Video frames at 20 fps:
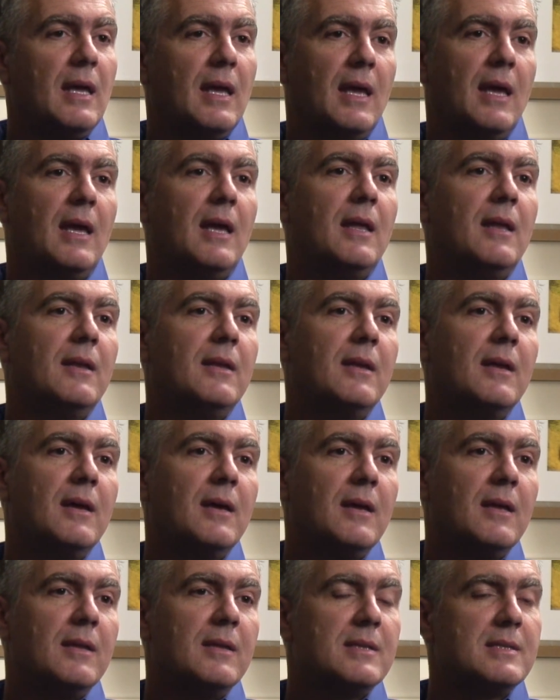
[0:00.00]
And
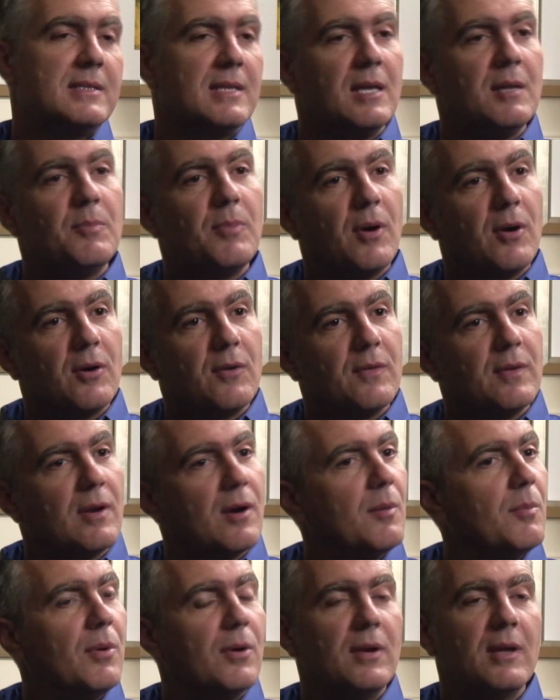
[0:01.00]
uh, the sad part of it,
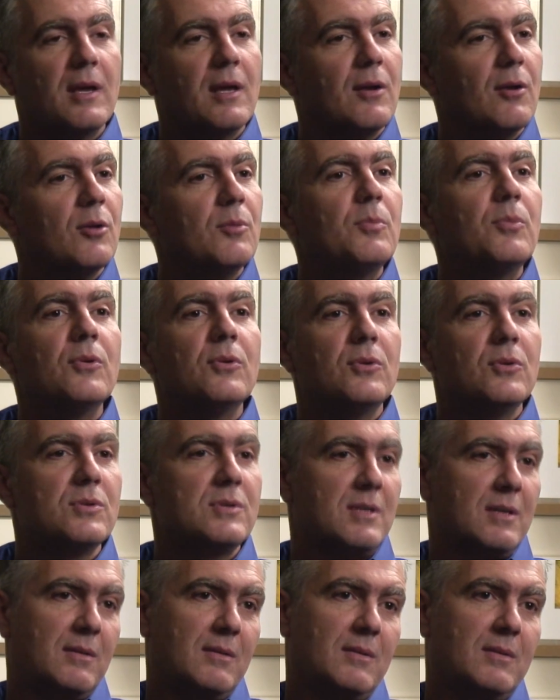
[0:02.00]
our body cannot
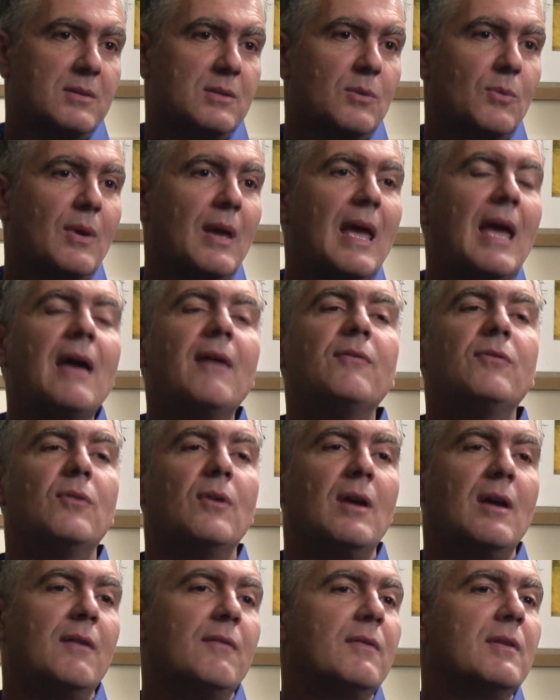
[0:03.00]
produce it. Mm-hmm. So we have to
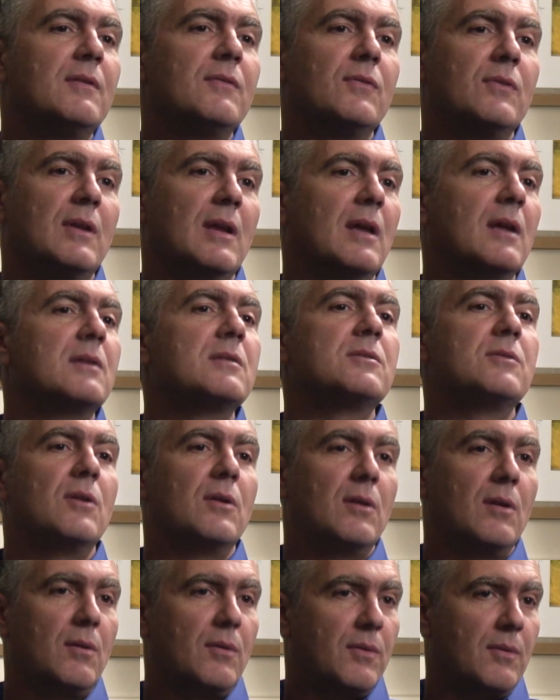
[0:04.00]
have it from an
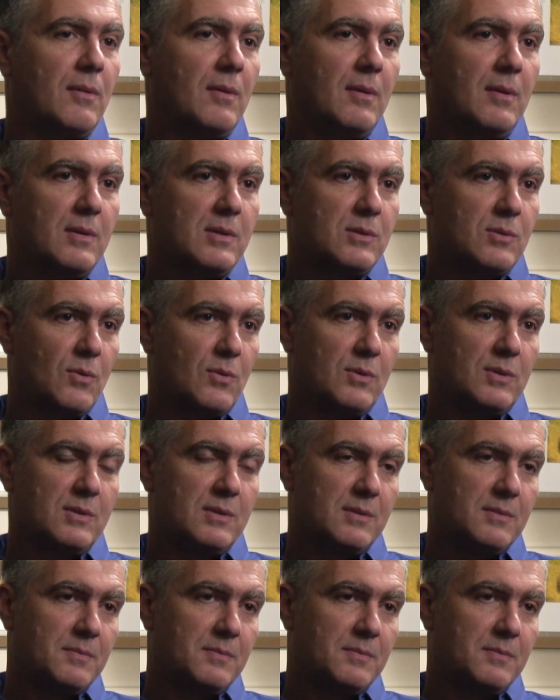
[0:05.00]
external source.